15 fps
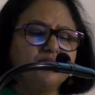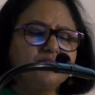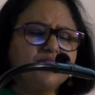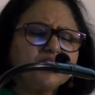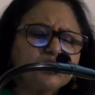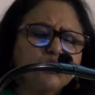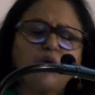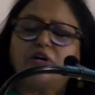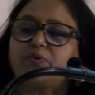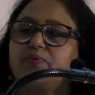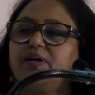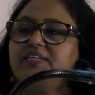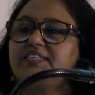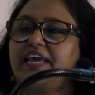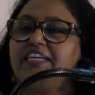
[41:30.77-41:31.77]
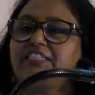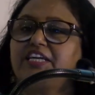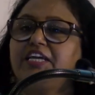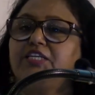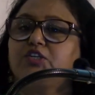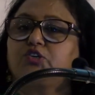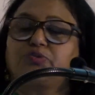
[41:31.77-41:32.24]
That's what verse
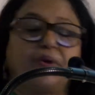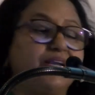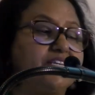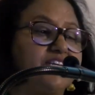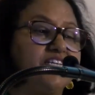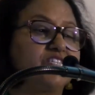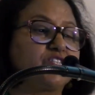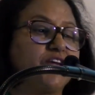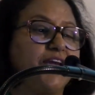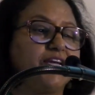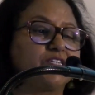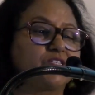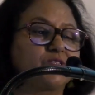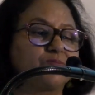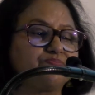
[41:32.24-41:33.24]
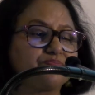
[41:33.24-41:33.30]
18 to 20 says.